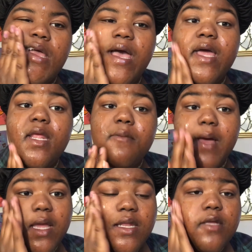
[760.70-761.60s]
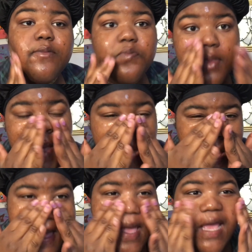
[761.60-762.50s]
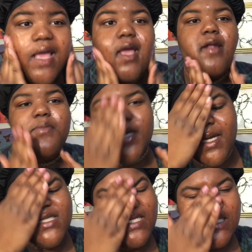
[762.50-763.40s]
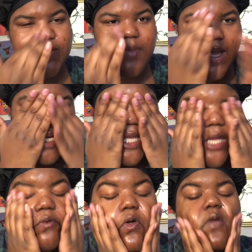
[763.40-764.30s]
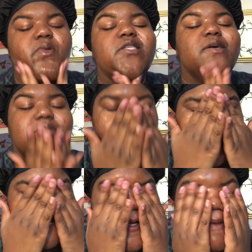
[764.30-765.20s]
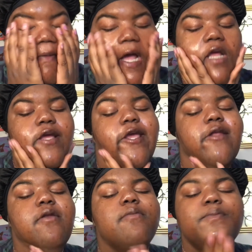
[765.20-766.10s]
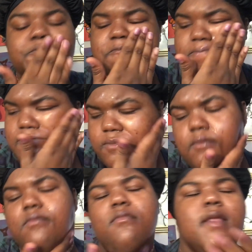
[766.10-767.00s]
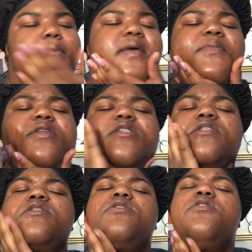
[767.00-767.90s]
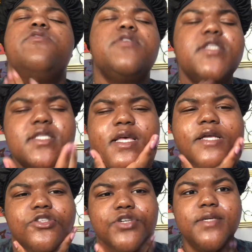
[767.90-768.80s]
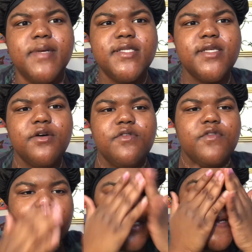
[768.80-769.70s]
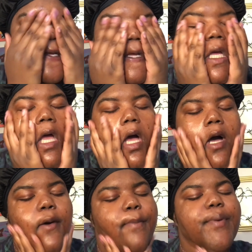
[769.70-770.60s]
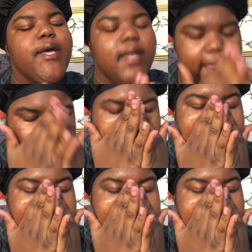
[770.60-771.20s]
I didn't mind it. And because I didn't mind it, it would be something I would buy again. Maybe just, you know, just like treat myself. But like